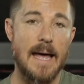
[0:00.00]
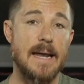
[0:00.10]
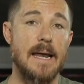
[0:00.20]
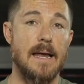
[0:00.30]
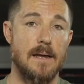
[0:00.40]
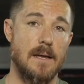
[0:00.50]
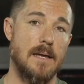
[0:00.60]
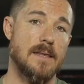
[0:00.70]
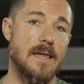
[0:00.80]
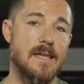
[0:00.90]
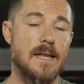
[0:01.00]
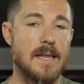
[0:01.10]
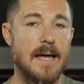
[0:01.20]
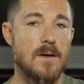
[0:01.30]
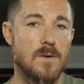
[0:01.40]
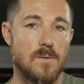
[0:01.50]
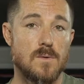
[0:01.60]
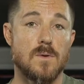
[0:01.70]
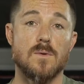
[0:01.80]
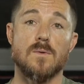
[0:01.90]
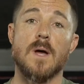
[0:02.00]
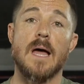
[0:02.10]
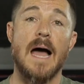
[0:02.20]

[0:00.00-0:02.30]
and it doesn't allow you to